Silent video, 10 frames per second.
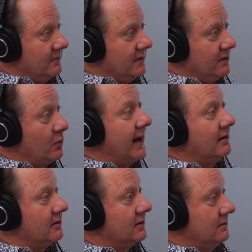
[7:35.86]
the
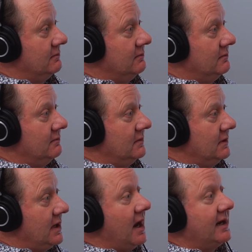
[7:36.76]
regular
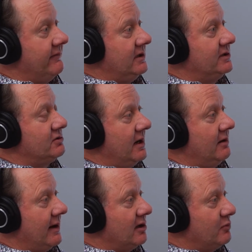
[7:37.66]
guy given it a try,
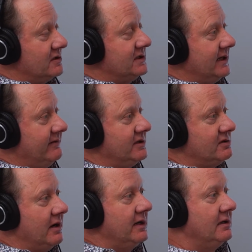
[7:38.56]
regular person right. given it a
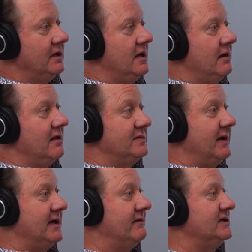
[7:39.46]
try. Right. There's a big
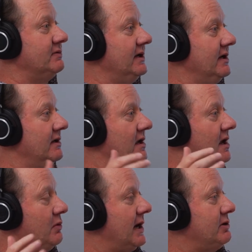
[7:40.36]
difference between a,
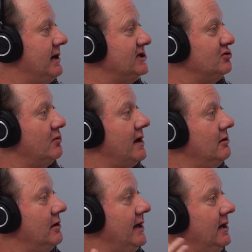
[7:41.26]
a recreational runner
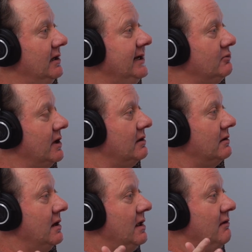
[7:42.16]
and an elite runner. Hmm.
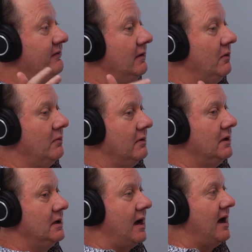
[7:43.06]
So,
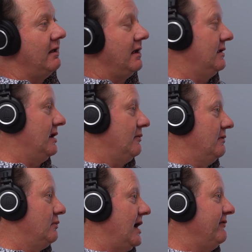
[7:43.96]
in
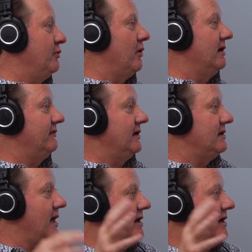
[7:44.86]
my viewpoint, is that not